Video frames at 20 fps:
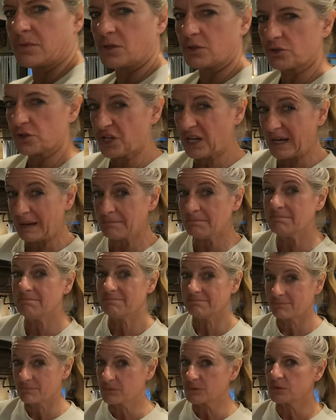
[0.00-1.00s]
Third time.
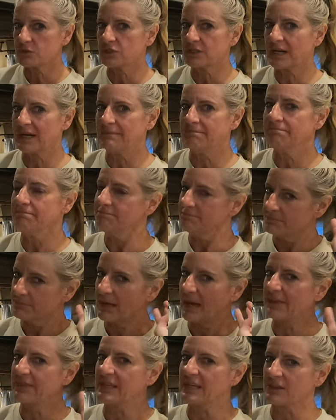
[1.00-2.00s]

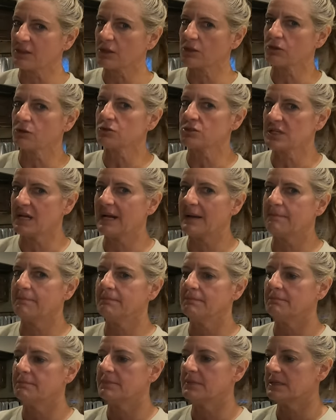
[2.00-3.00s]
I think the third
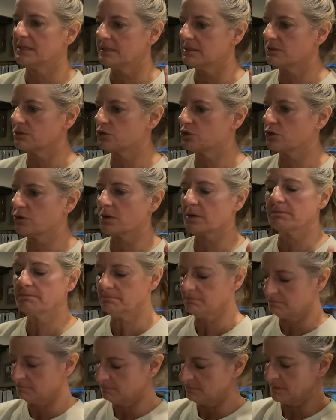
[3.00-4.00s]
time is a
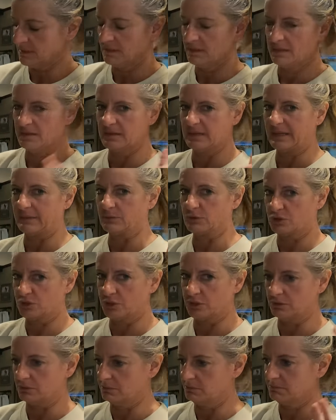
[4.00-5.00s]
charm. That was
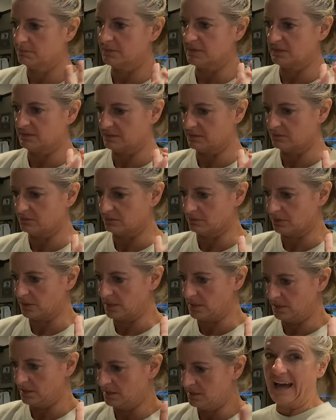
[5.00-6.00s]
two. This is three.
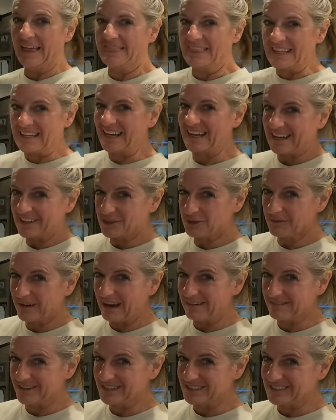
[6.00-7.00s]
I think I got the
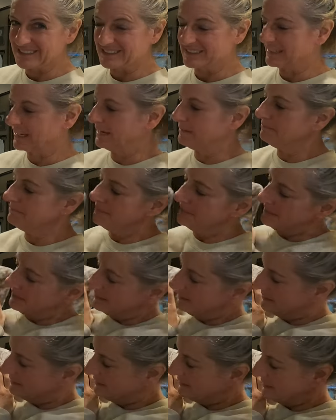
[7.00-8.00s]
right rug this time.
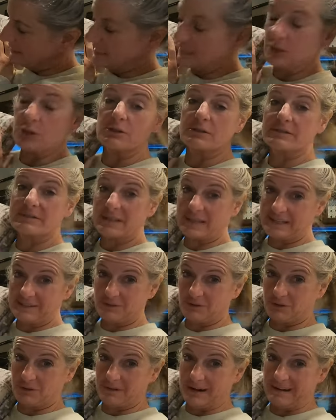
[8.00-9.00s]
It looks like
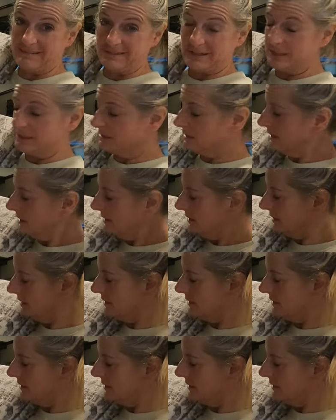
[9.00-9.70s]
it's the right rug.